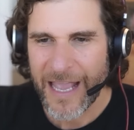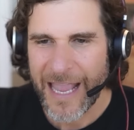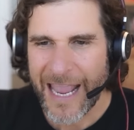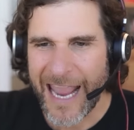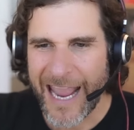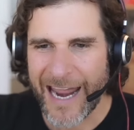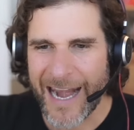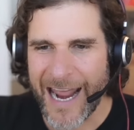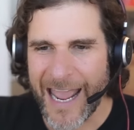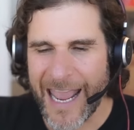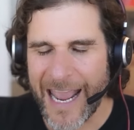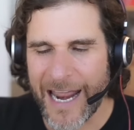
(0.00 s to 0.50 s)

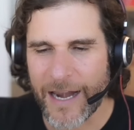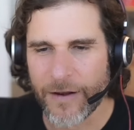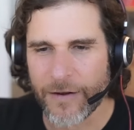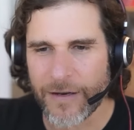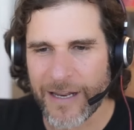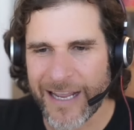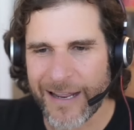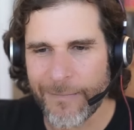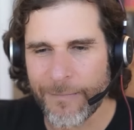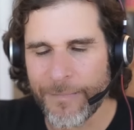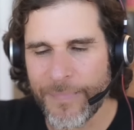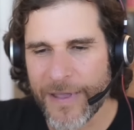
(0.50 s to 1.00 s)
And, and,
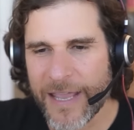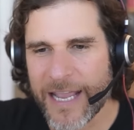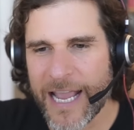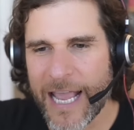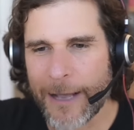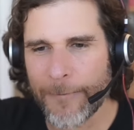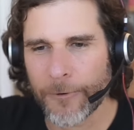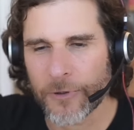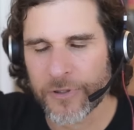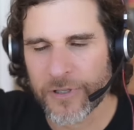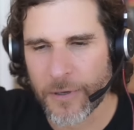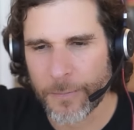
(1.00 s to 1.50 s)
and being
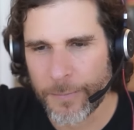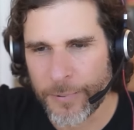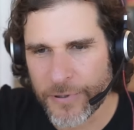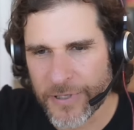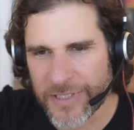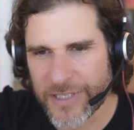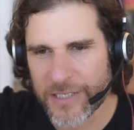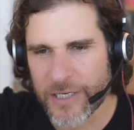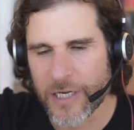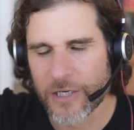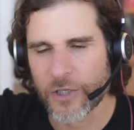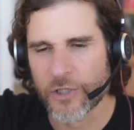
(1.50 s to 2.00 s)
able to
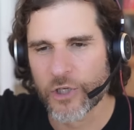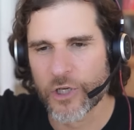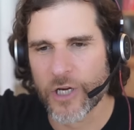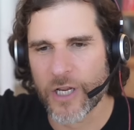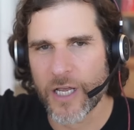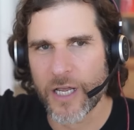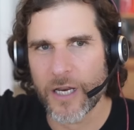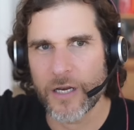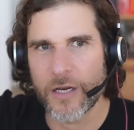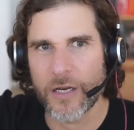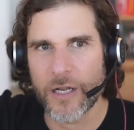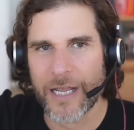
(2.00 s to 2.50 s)

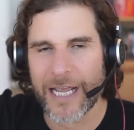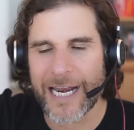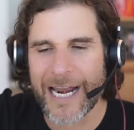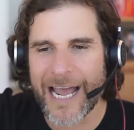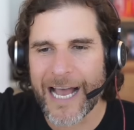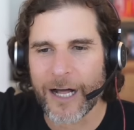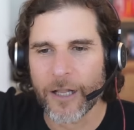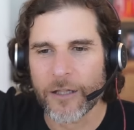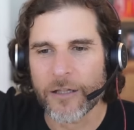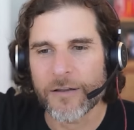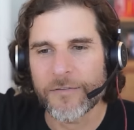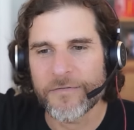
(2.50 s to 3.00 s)
position and
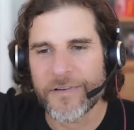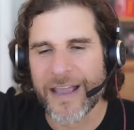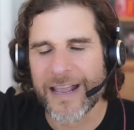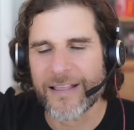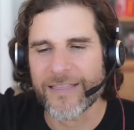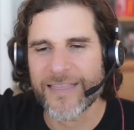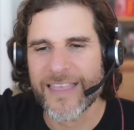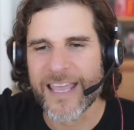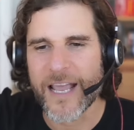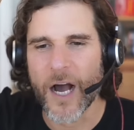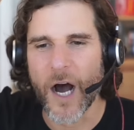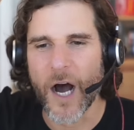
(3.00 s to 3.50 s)
elevate the